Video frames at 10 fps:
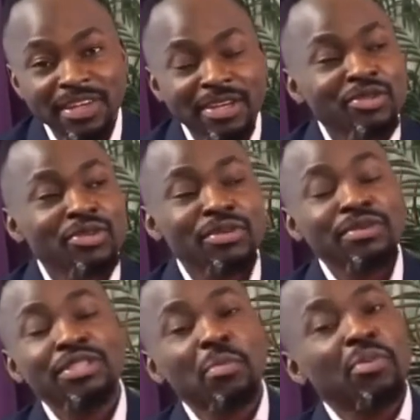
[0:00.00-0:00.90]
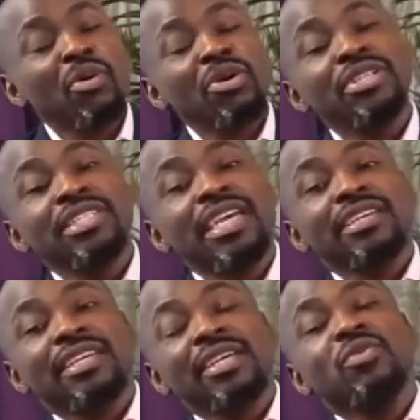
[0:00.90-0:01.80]
So there is a point
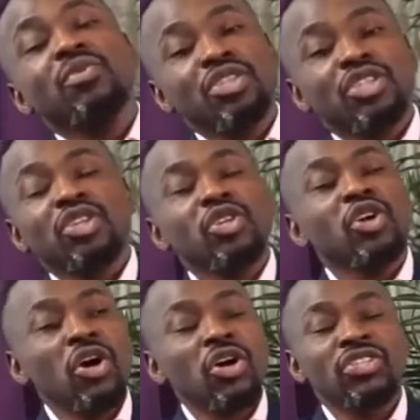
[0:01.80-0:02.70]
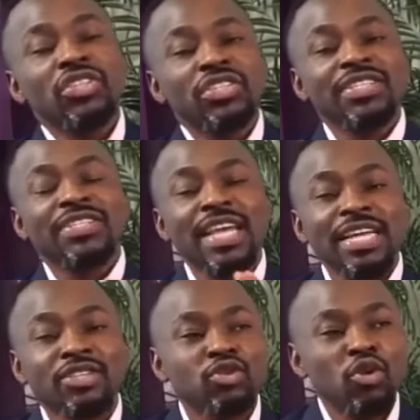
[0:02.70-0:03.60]
in which God
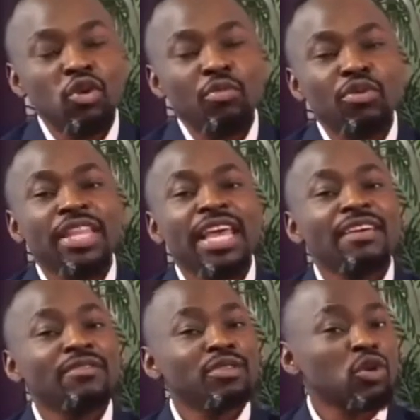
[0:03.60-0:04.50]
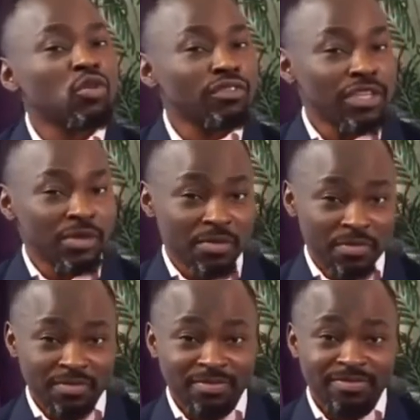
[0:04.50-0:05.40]
decides to open the heavens over you.
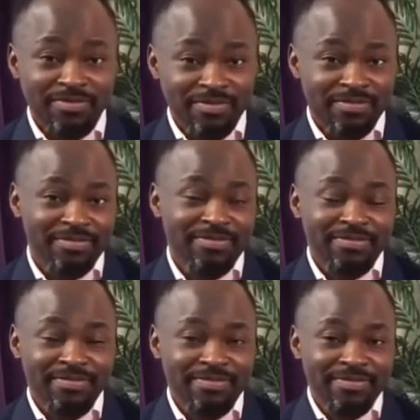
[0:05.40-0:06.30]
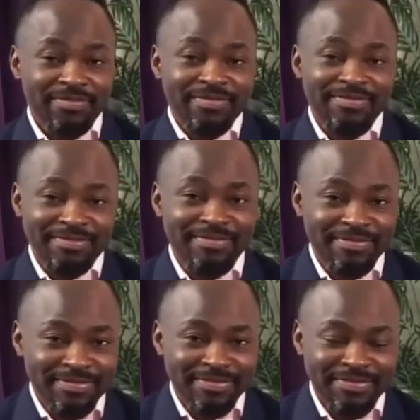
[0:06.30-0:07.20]
Mm, that's good.
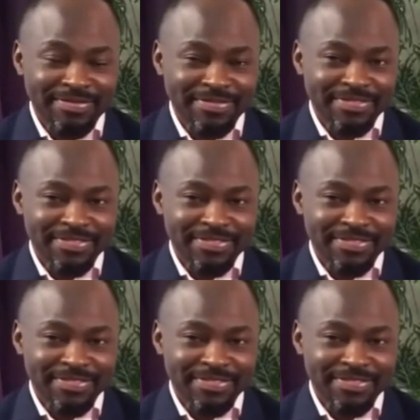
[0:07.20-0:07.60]
That's good.